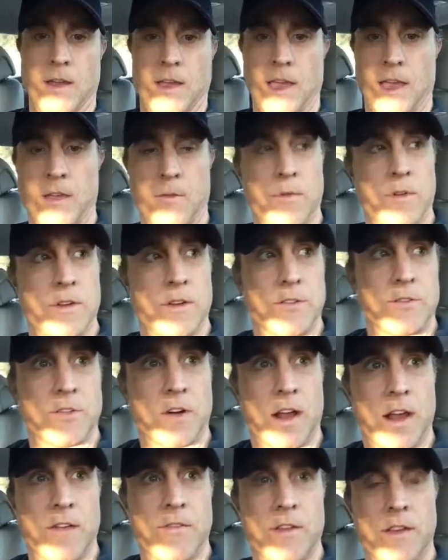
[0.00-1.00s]
I hate when you're
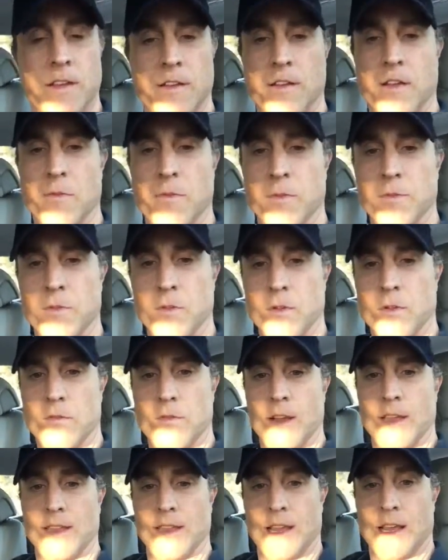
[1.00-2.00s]
driving and you come up to a
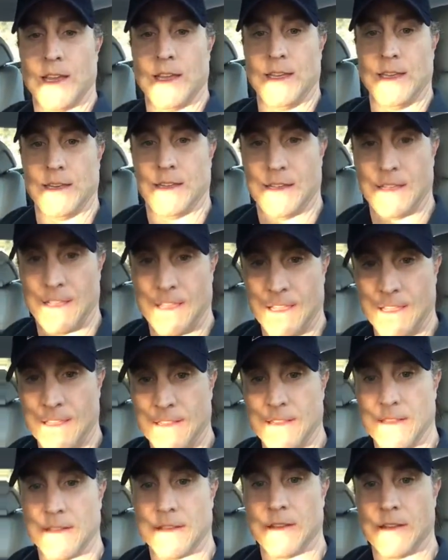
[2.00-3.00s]
red light
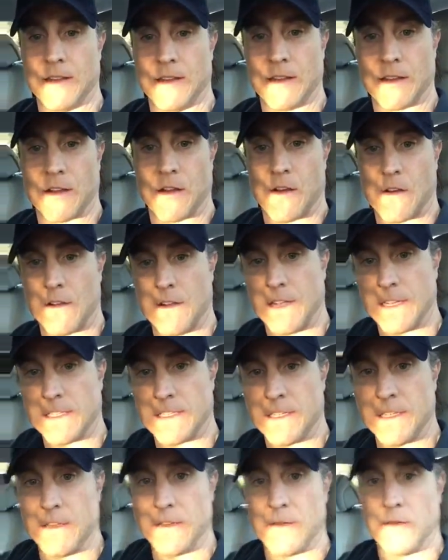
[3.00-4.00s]
and you know the car next
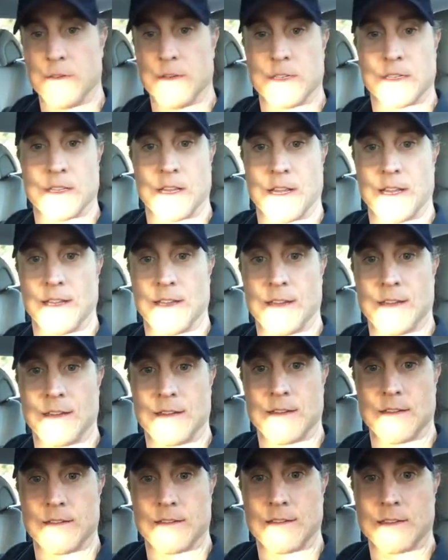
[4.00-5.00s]
to you is like
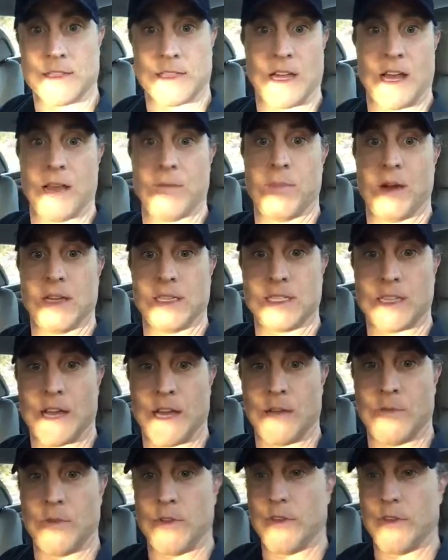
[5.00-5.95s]
side by side